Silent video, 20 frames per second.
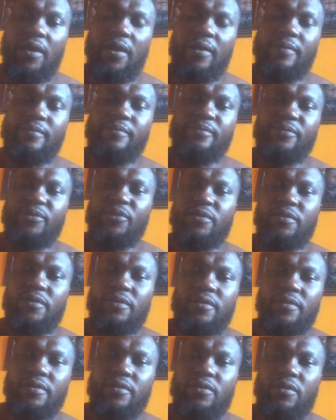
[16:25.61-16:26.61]
I'm
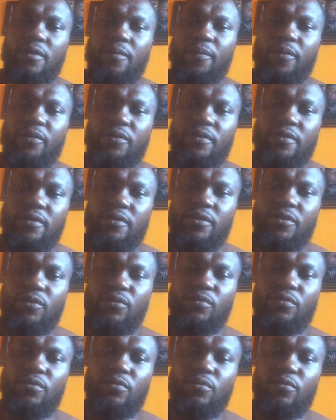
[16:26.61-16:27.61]
using this opportunity
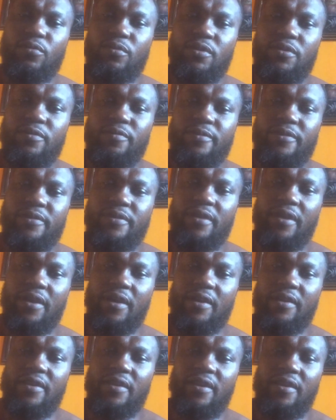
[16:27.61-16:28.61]
to wish
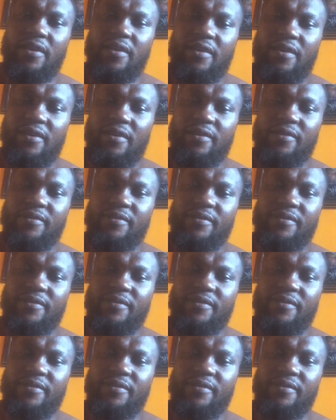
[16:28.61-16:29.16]
Mr. Adeleke